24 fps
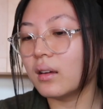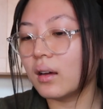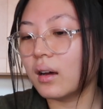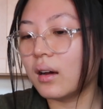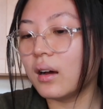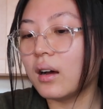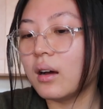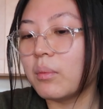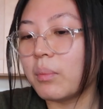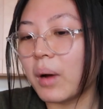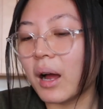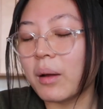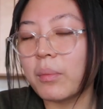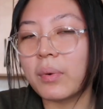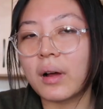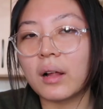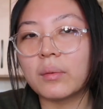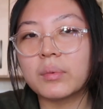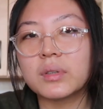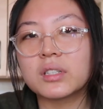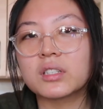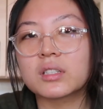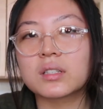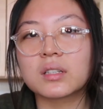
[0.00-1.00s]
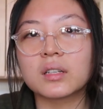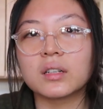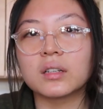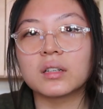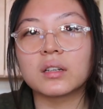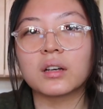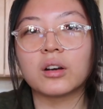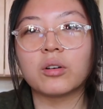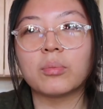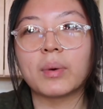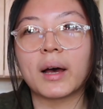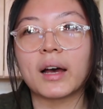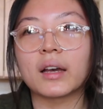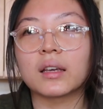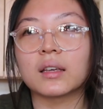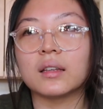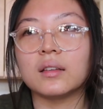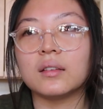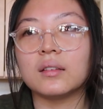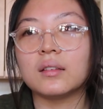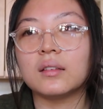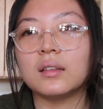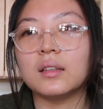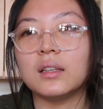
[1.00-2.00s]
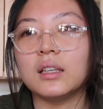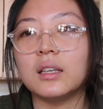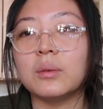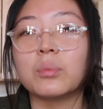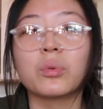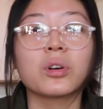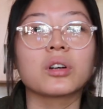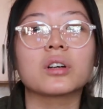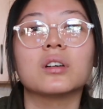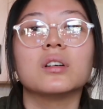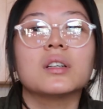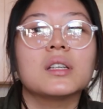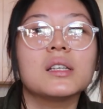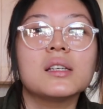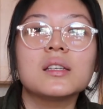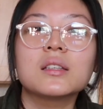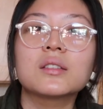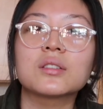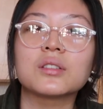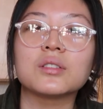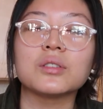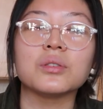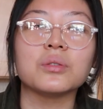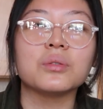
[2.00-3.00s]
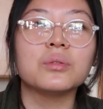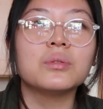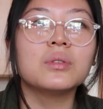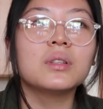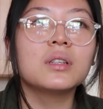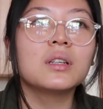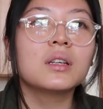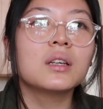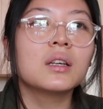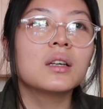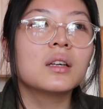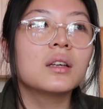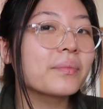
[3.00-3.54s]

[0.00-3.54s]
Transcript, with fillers: Um, I'm probably just gonna go back and eat more cookies soon.